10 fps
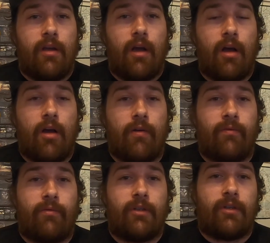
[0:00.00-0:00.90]

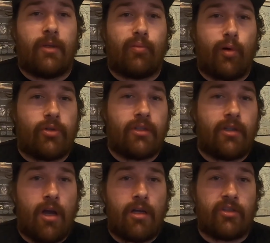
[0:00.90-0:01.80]
of the pros and
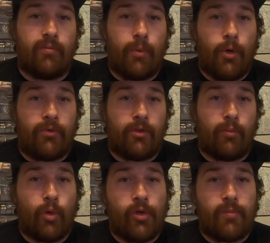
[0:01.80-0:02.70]
cons of both the
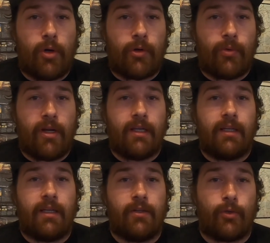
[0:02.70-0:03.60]
Blue Ridge Parkway
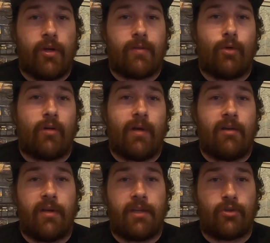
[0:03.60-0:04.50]
and the Great Smoky
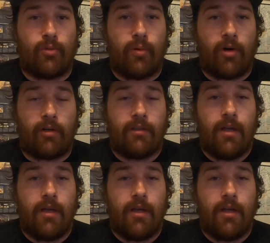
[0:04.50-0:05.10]
Mountain National Park.